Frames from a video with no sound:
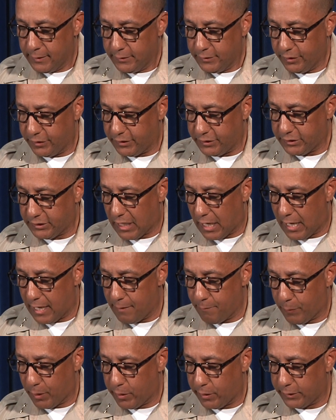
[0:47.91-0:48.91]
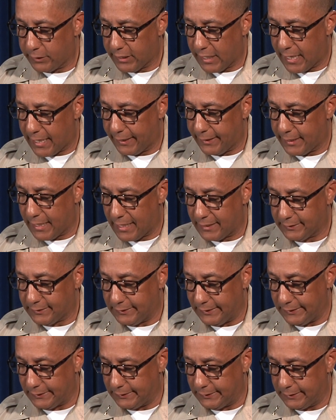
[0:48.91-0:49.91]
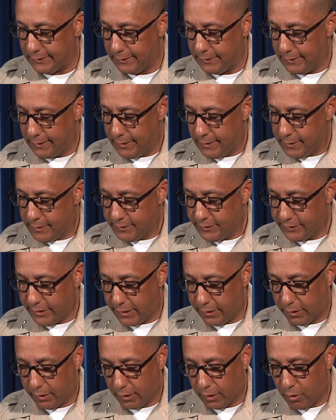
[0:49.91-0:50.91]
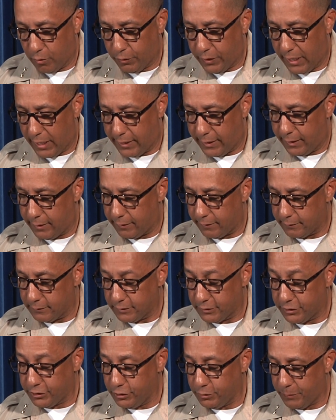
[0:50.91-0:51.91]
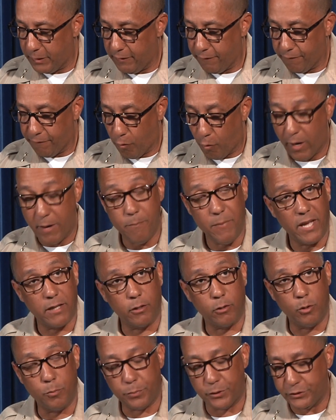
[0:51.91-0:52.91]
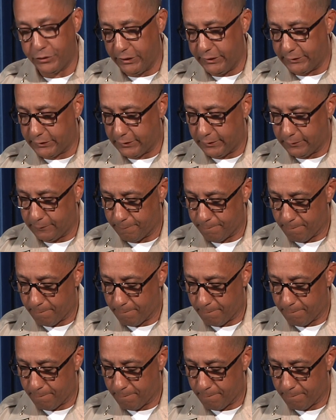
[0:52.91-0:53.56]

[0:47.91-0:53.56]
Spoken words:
to the Steinberg Diagnostics Center located, for a medical procedure.